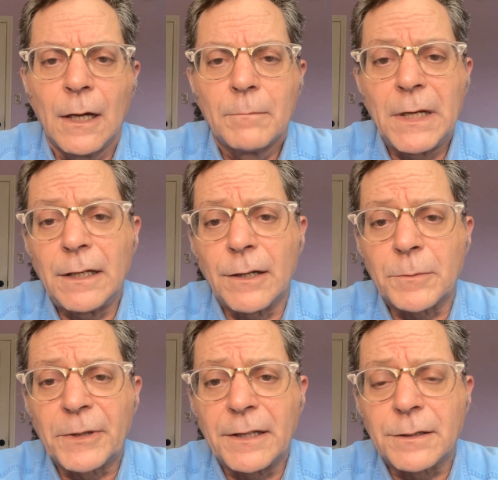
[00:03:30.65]
Many
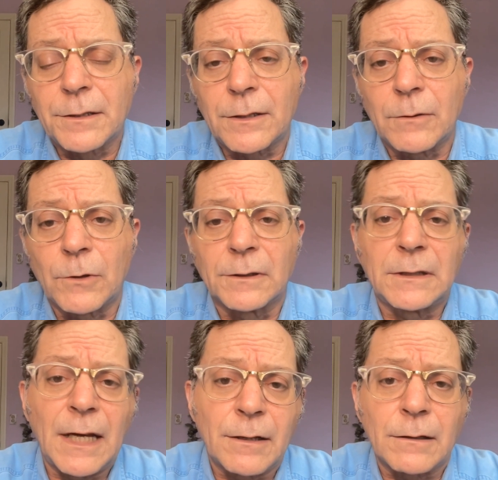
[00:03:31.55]
other places in the world, the
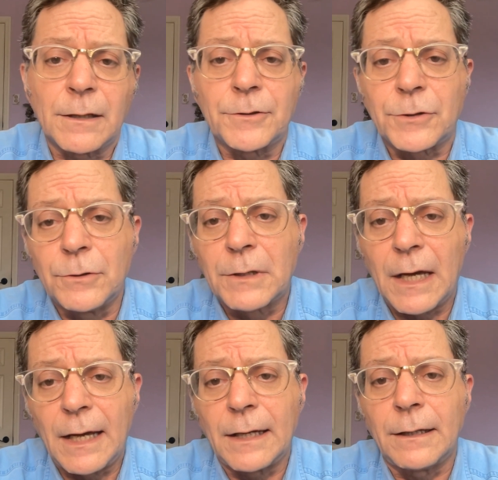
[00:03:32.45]
Netherlands,
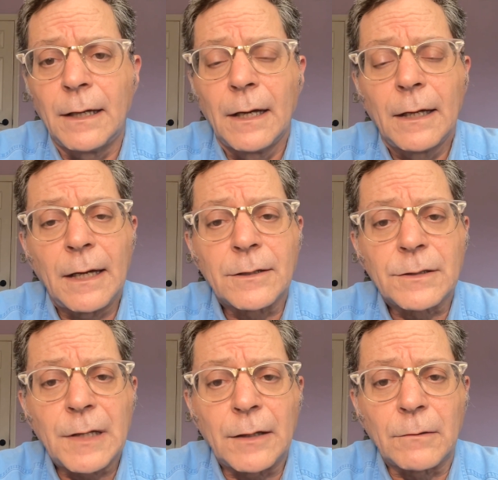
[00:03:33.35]
UK,
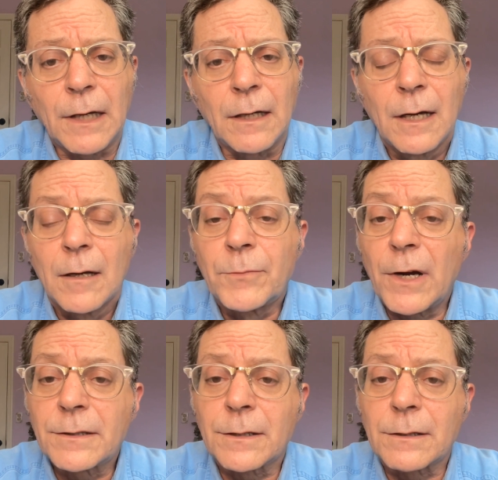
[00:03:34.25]
etc.,
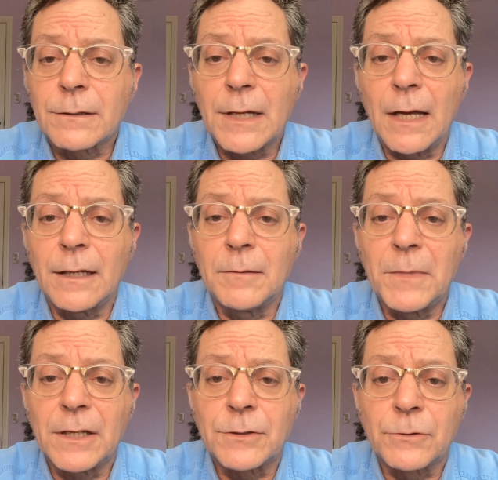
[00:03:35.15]
prices are set
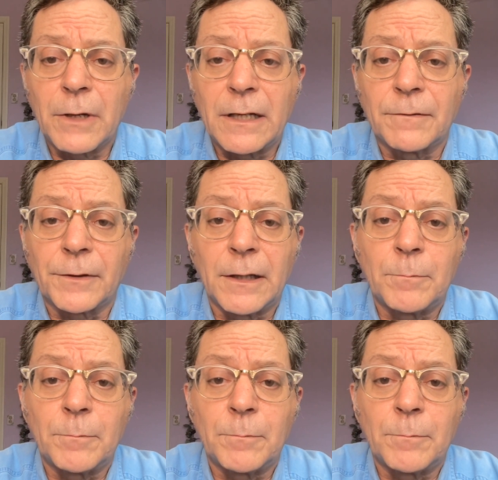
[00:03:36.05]
administratively.